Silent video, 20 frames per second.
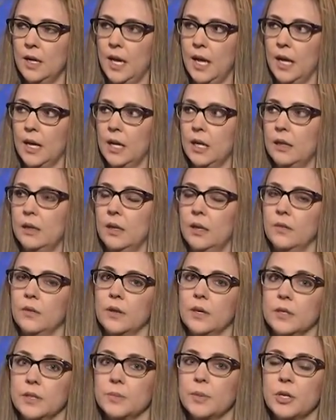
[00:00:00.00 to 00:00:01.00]
And I think,
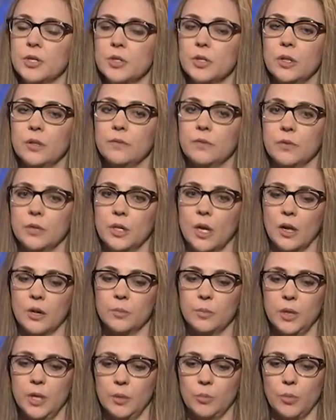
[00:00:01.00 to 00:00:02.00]
especially for
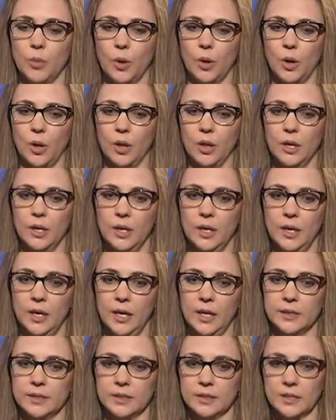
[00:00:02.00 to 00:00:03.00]
young people,
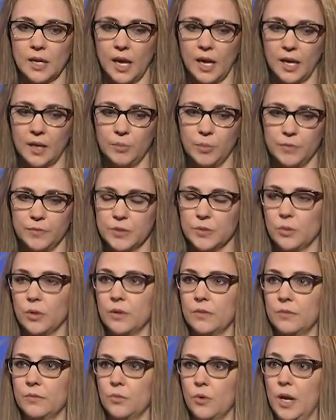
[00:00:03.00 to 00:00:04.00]
it's a time of sort
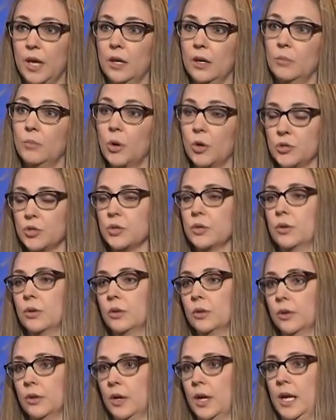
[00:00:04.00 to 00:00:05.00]
of great
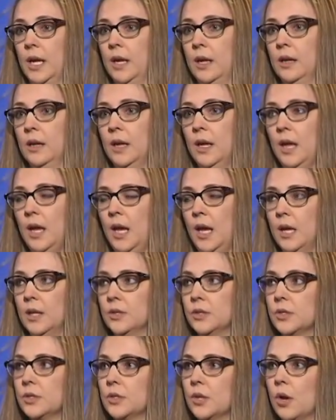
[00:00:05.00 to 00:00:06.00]
emotional learning.
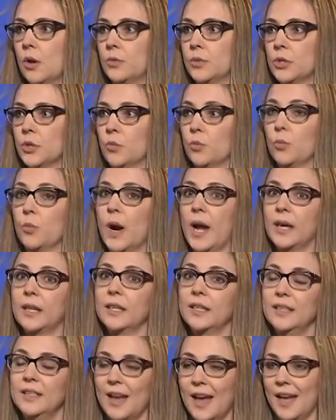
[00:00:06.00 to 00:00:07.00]
And so to
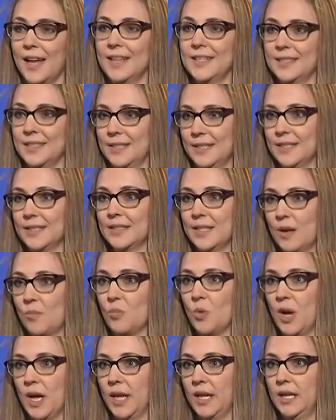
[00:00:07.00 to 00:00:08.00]
recognize that
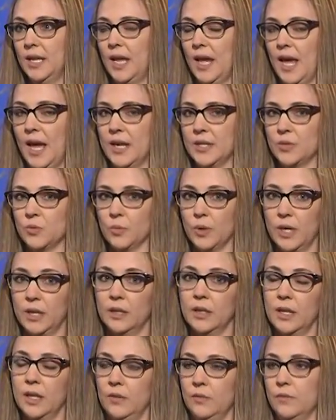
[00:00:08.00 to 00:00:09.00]
someone has
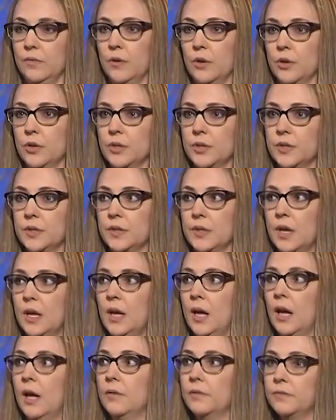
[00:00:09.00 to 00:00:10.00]
written in verse
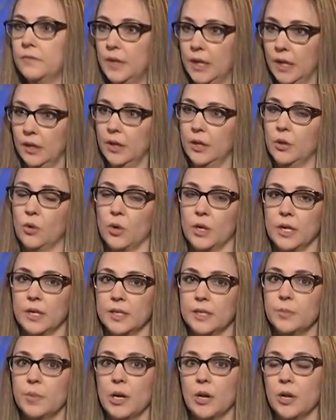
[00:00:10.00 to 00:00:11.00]
a feeling or an
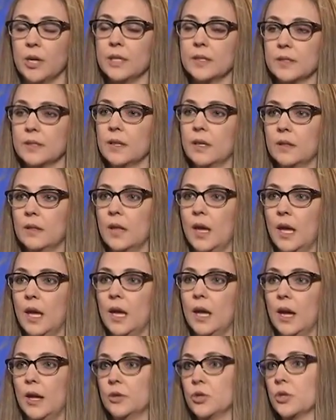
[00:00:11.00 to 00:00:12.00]
experience that
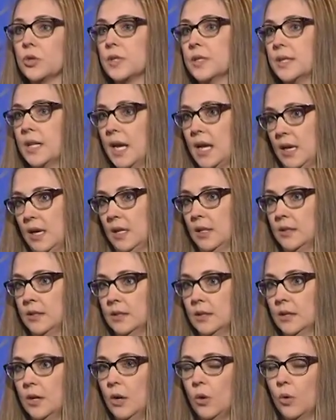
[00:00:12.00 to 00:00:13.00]
they
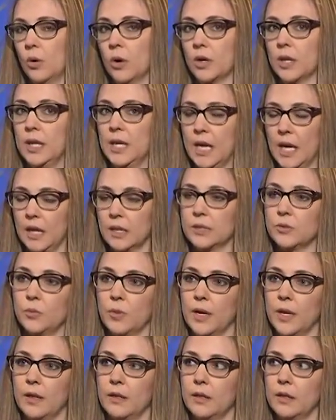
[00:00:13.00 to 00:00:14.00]
understand or connect
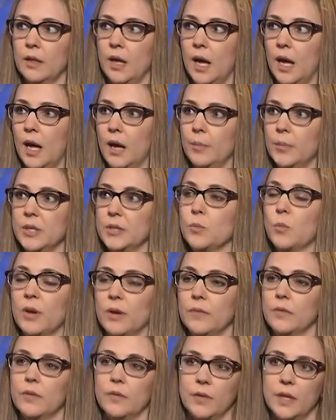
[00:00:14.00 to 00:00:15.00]
with um, is one
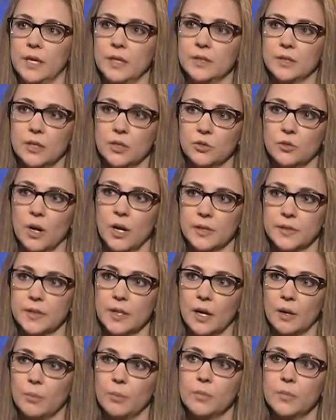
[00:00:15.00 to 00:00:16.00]
of the things that draws
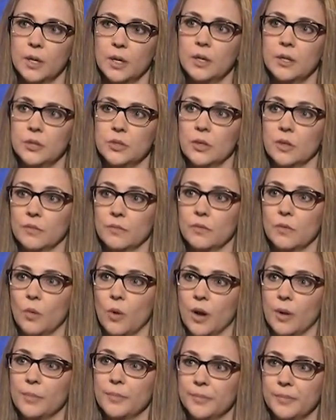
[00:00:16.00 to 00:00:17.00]
them to the
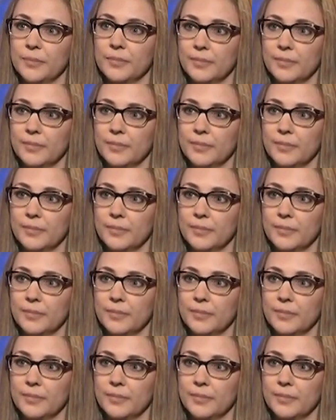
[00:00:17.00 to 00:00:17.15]
form.